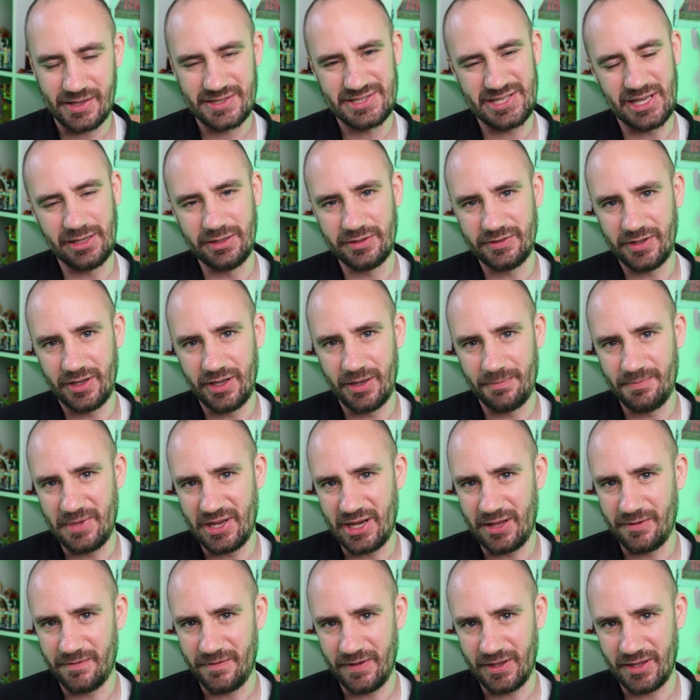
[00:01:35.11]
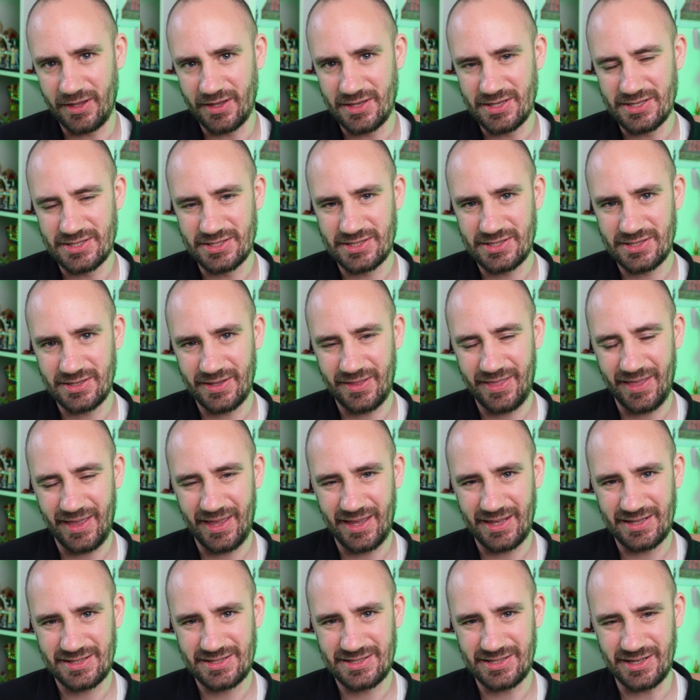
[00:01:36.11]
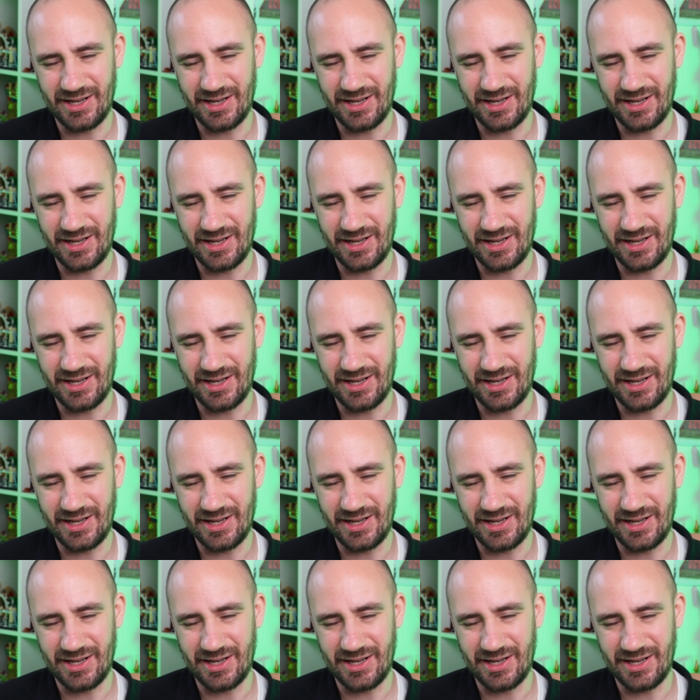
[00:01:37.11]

Zelda minifigures that